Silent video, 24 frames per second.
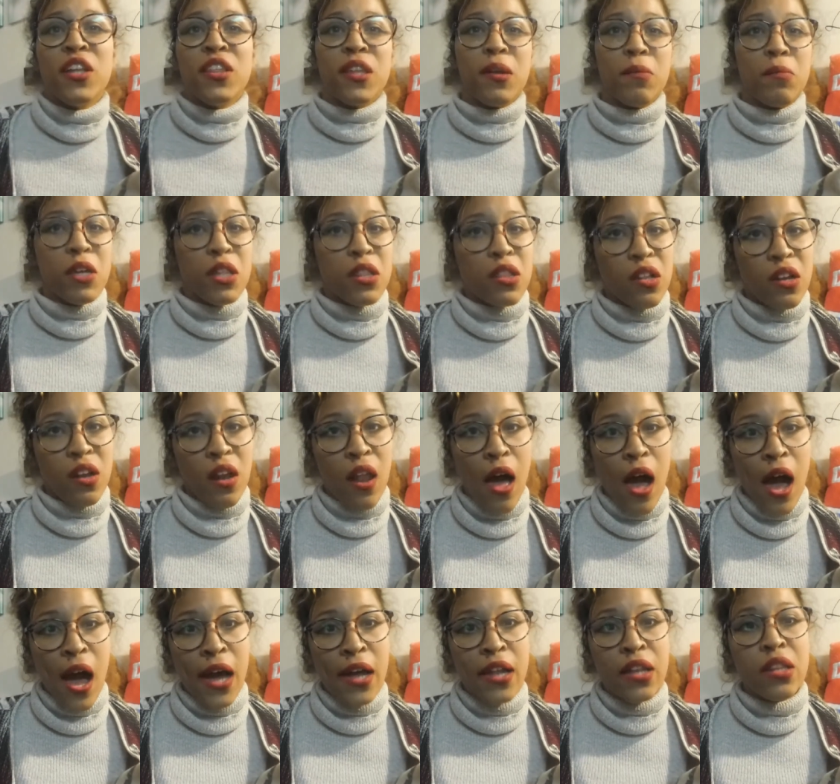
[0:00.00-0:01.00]
That means a
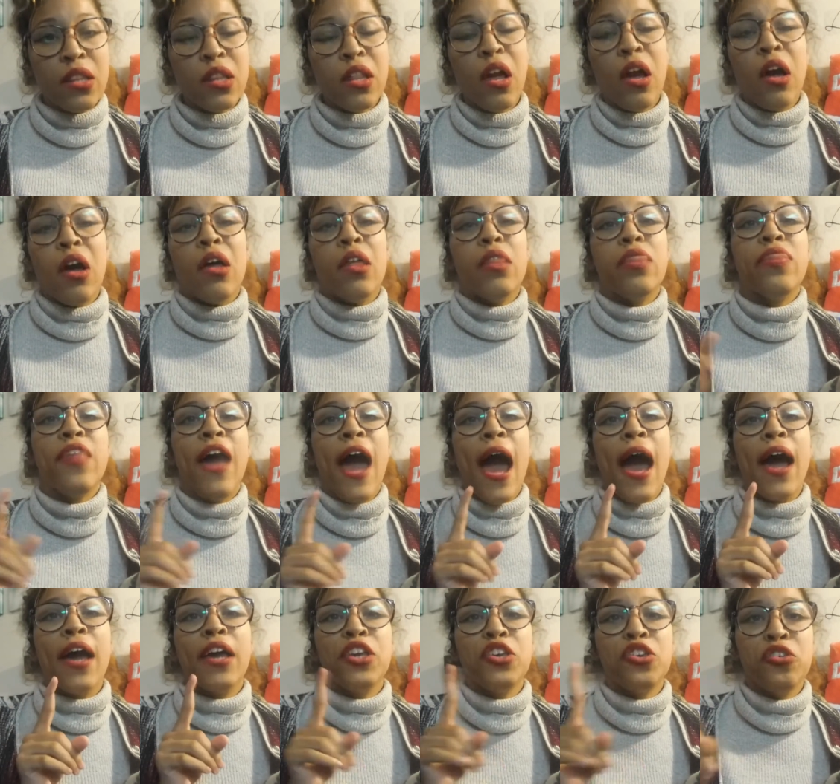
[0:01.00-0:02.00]
lot
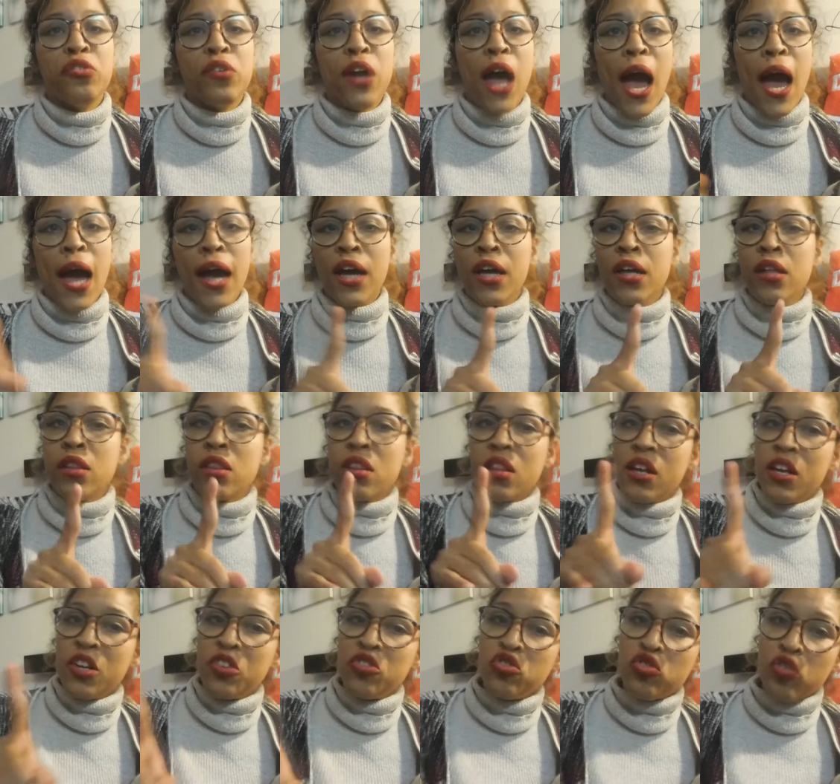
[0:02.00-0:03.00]
that you guys
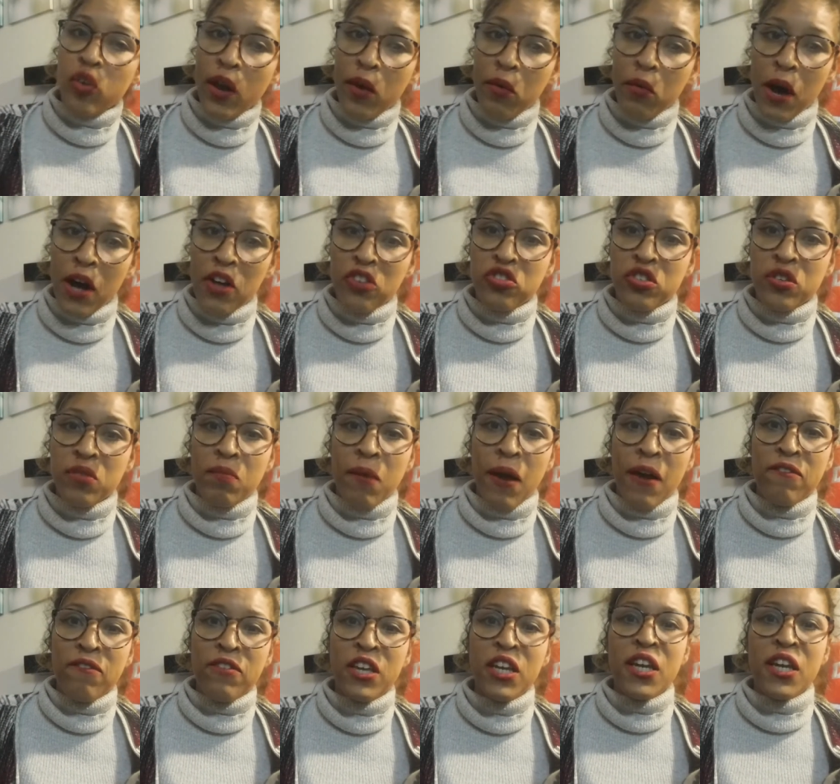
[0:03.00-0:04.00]
enjoy watching my
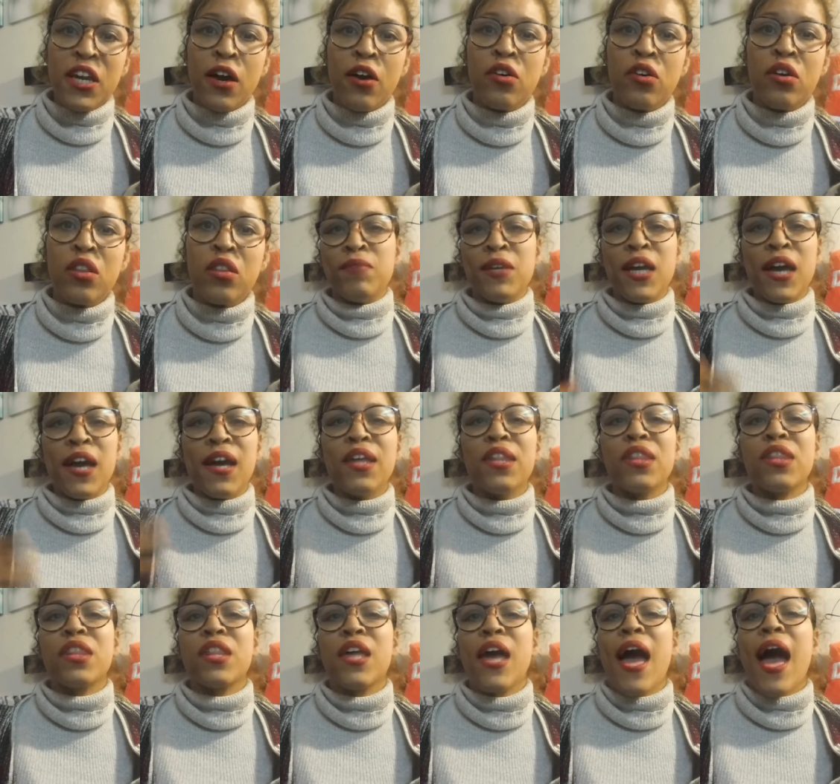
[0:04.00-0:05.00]
videos because
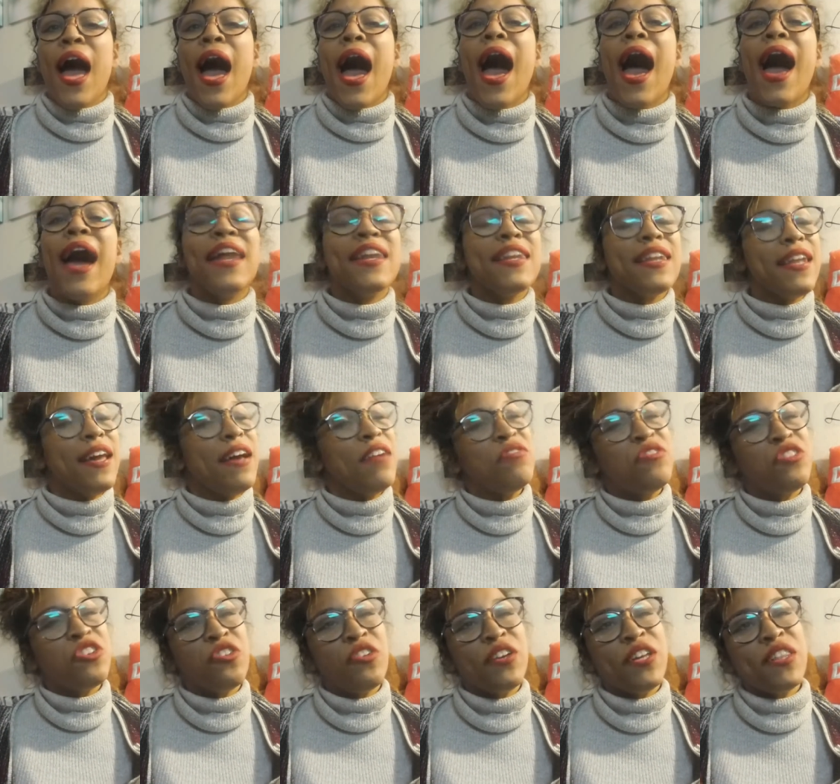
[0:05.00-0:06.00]
I love
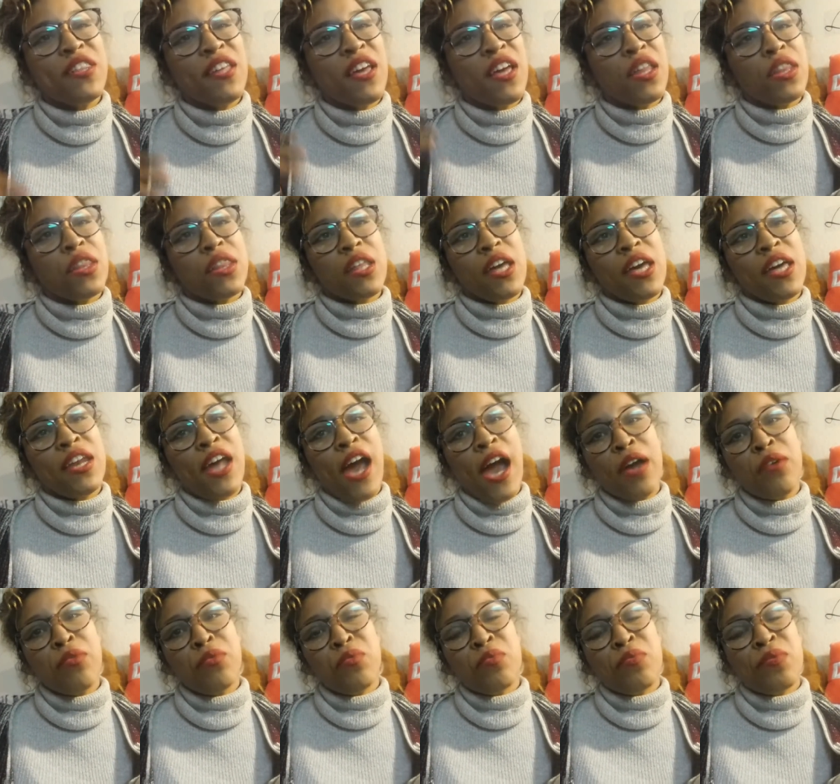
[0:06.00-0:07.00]
doing this and
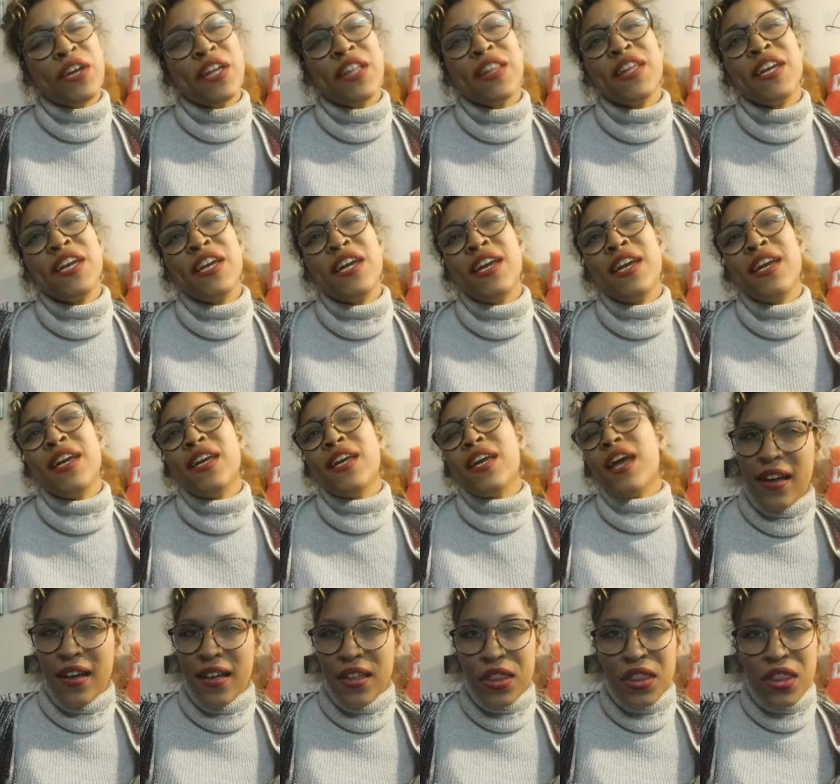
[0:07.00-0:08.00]
I really
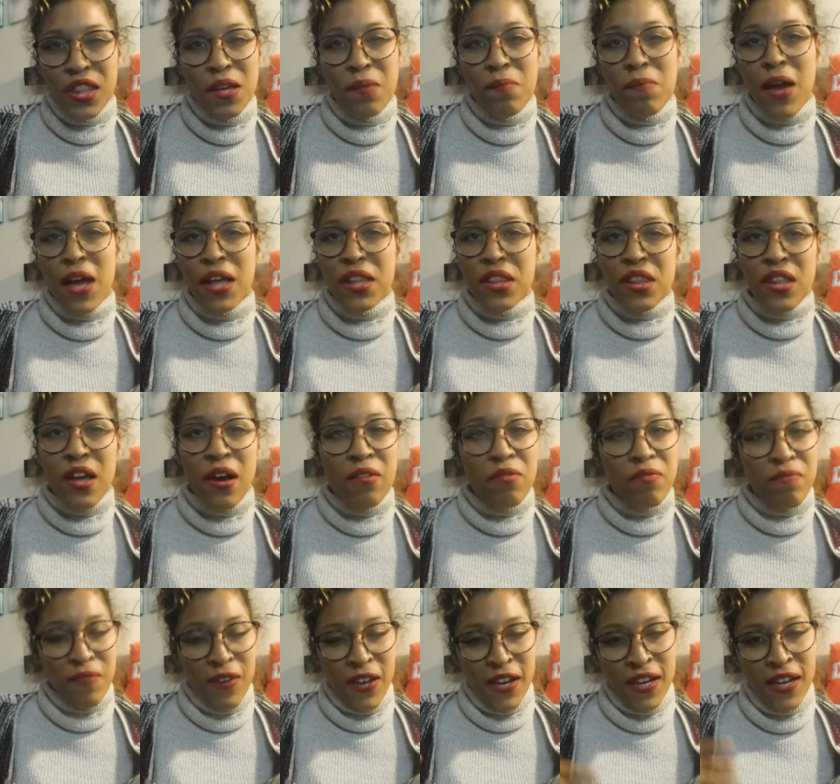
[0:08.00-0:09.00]
see
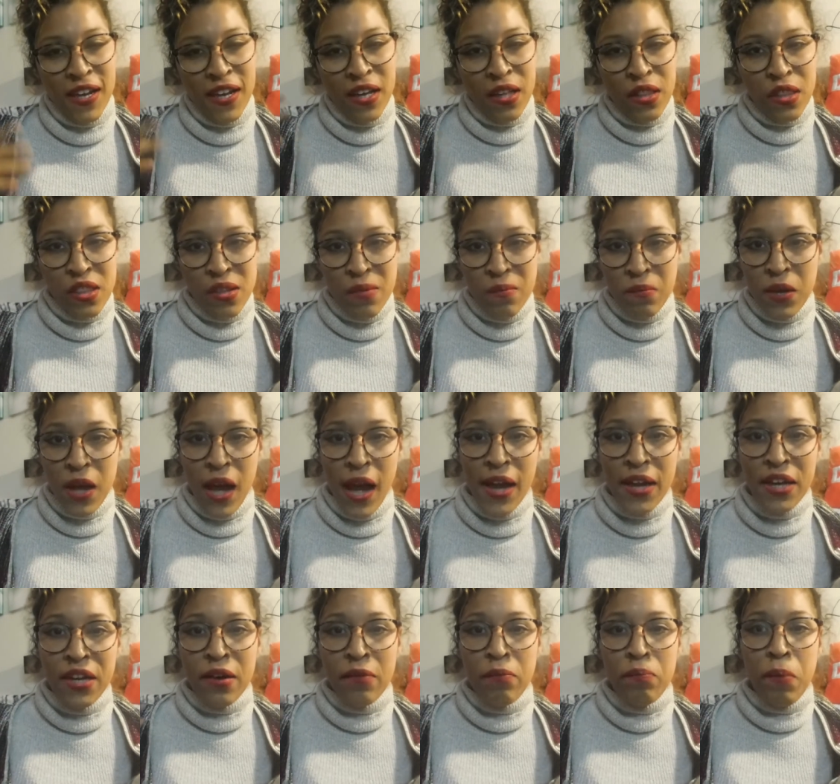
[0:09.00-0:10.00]
myself making some
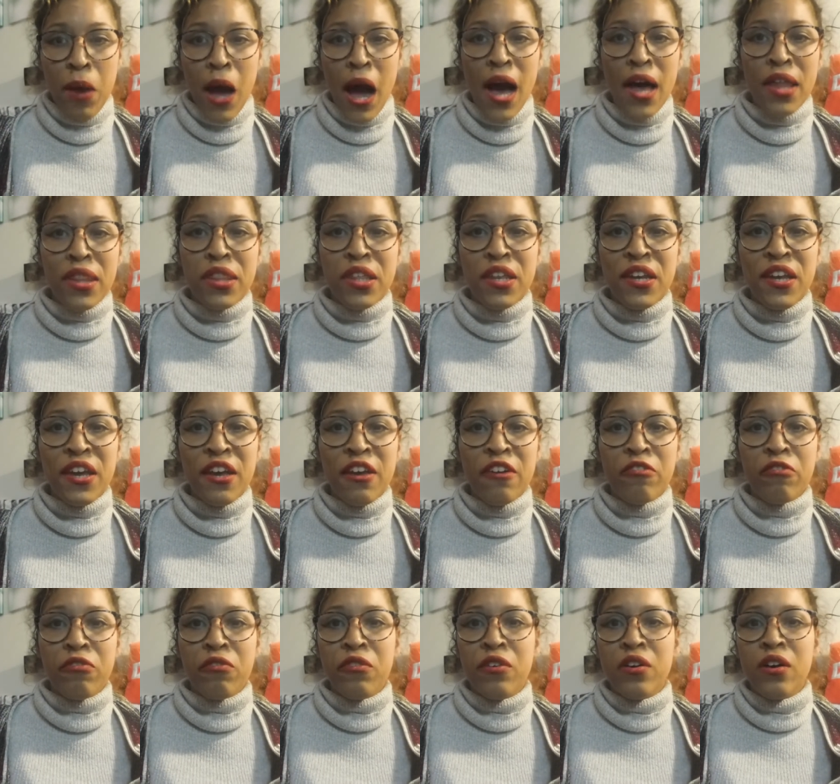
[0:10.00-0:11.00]
kind of positive
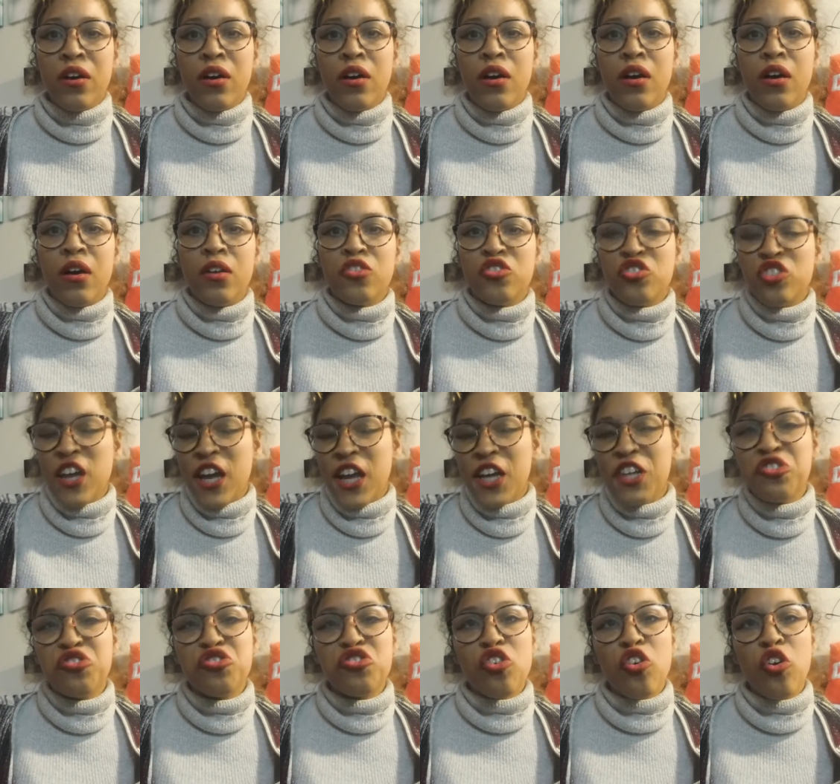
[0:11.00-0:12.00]

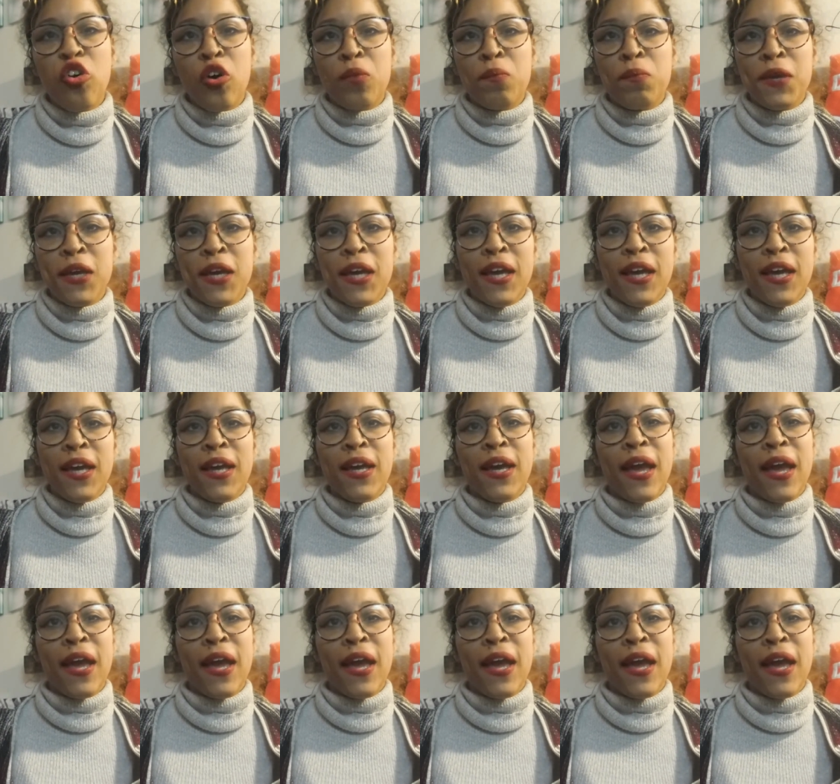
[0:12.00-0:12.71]
change or being